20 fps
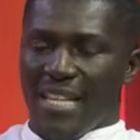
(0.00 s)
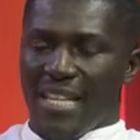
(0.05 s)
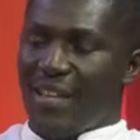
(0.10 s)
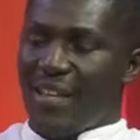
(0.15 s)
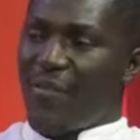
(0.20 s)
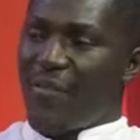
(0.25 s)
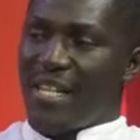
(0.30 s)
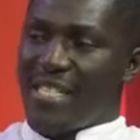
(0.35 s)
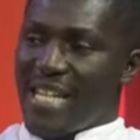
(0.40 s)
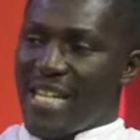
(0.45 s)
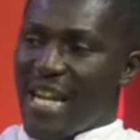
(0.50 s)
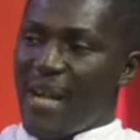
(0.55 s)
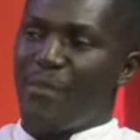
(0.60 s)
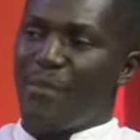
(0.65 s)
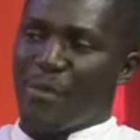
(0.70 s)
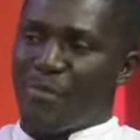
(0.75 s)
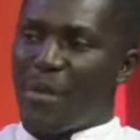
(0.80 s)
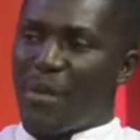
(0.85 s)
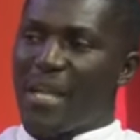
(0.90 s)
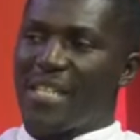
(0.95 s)
The first time
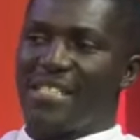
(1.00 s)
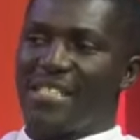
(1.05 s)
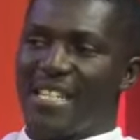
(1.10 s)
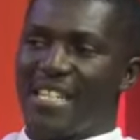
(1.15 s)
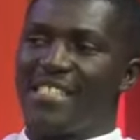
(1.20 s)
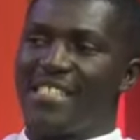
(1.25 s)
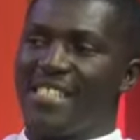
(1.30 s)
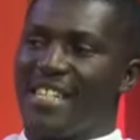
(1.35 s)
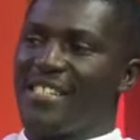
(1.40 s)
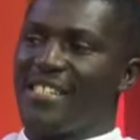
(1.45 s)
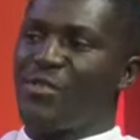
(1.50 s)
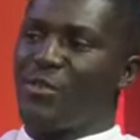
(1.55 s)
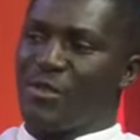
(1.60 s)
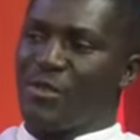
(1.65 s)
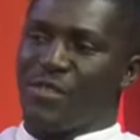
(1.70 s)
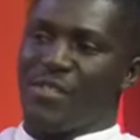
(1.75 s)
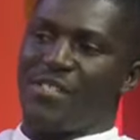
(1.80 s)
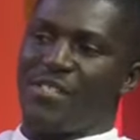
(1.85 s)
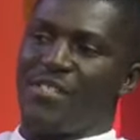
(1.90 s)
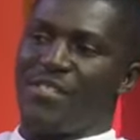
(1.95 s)
I pastored a church
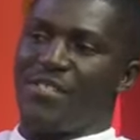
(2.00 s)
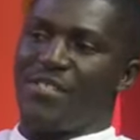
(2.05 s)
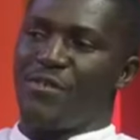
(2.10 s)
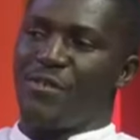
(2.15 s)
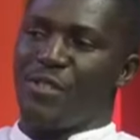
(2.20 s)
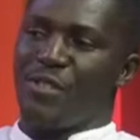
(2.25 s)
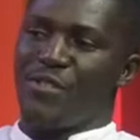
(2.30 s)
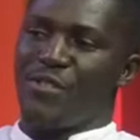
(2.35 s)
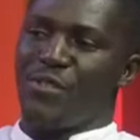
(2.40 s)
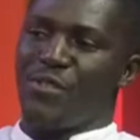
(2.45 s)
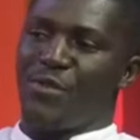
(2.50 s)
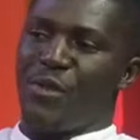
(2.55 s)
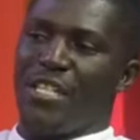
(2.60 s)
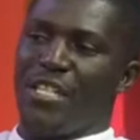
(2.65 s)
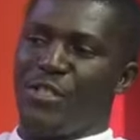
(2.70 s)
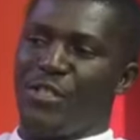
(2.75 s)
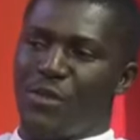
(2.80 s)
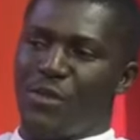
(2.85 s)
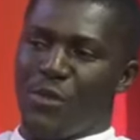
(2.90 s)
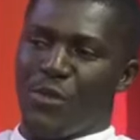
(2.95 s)
was
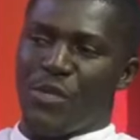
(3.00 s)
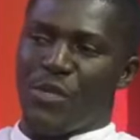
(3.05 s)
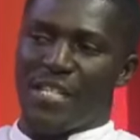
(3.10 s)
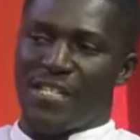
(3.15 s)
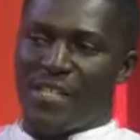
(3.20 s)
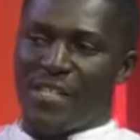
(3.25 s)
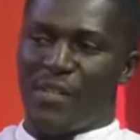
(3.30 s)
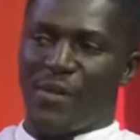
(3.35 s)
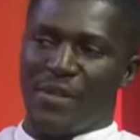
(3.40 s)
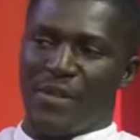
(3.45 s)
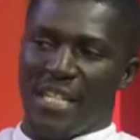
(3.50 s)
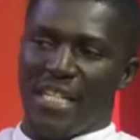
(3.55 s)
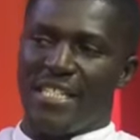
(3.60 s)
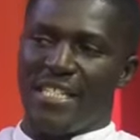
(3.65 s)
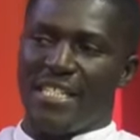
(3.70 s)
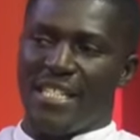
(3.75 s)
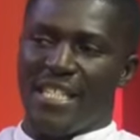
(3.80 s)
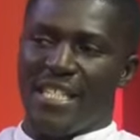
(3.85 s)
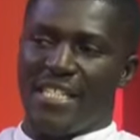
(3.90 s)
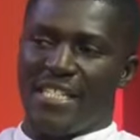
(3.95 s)
22 years ago,
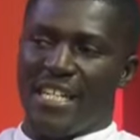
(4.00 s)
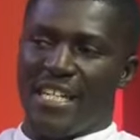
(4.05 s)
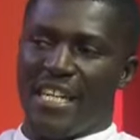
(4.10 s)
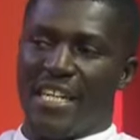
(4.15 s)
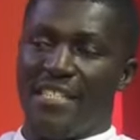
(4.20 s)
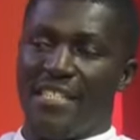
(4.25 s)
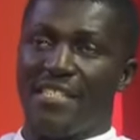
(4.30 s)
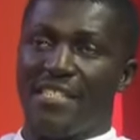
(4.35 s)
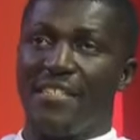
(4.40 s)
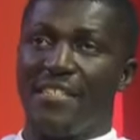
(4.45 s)
1998.